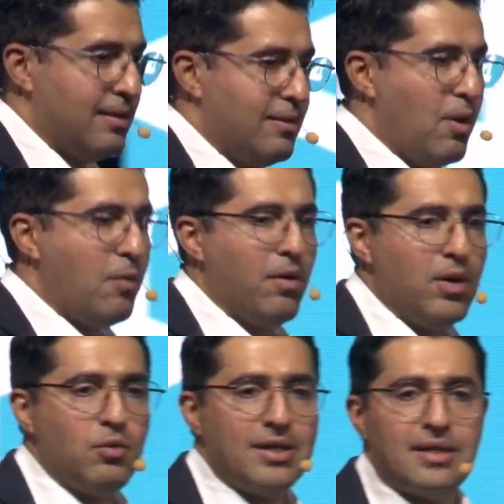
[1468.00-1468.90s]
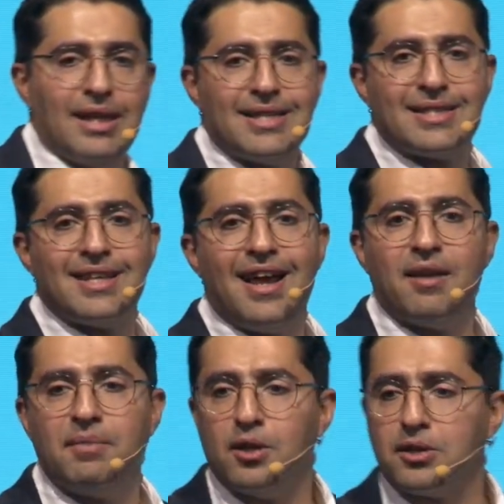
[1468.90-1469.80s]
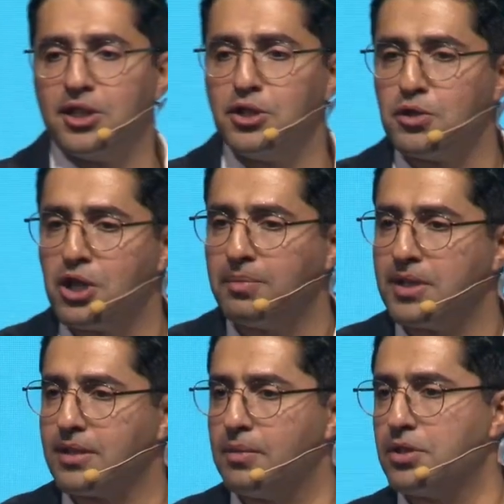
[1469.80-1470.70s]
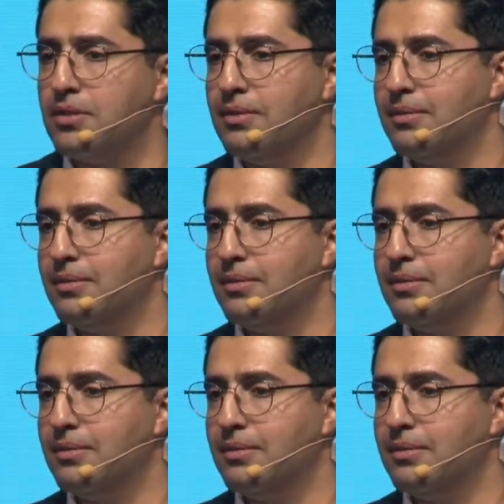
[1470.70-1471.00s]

When was the last time you looked at your job description?